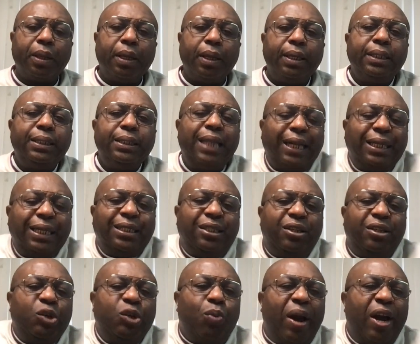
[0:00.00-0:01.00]
That is the
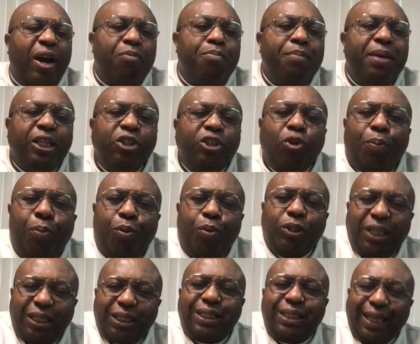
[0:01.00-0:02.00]
reason why government needs to put
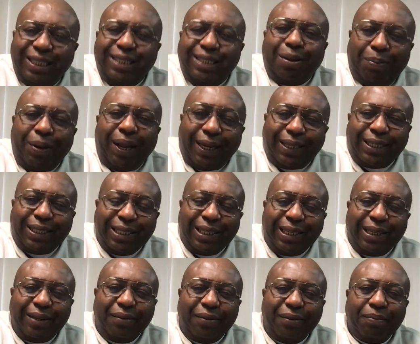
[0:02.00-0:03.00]
these things in place.
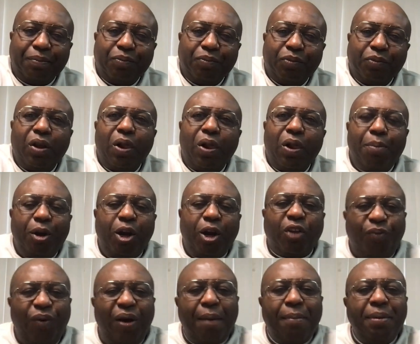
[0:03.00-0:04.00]
Because
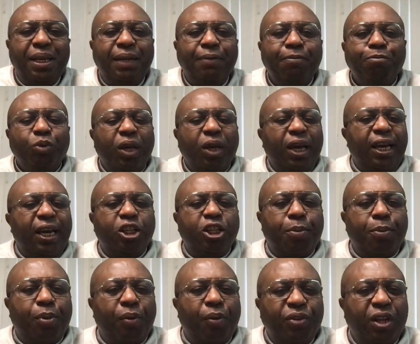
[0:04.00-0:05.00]
farming is not a
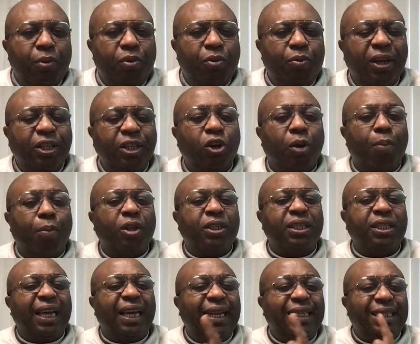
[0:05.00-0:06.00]
profitable venture, but
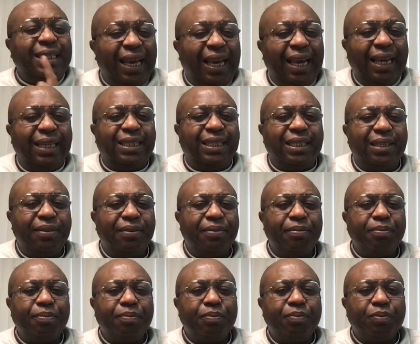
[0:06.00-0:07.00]
it is
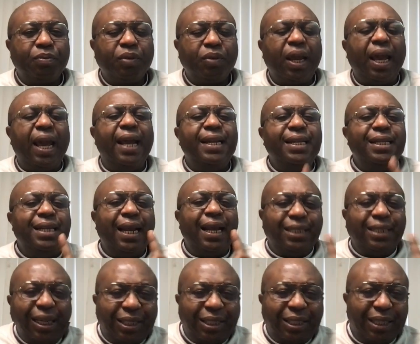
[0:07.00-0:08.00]
a
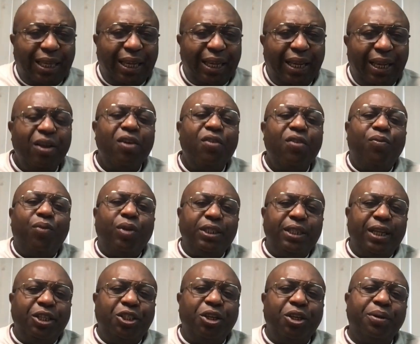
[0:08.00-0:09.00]
necessity for the
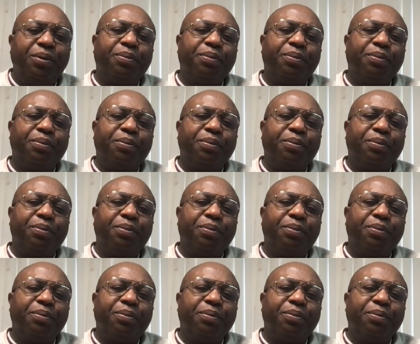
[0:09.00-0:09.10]
nation.